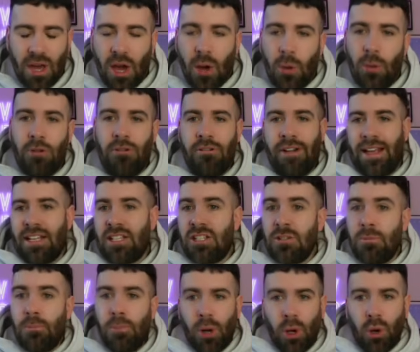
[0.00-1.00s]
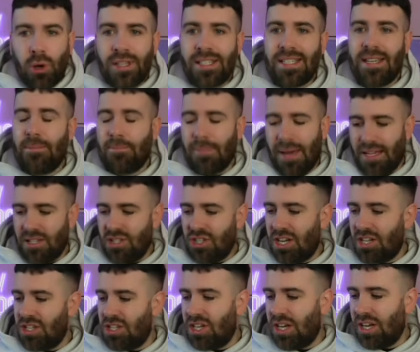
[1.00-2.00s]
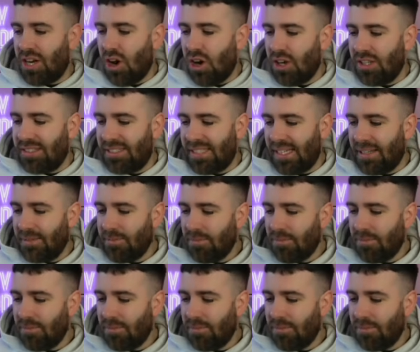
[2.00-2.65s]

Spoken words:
We were exploiting Manchester United.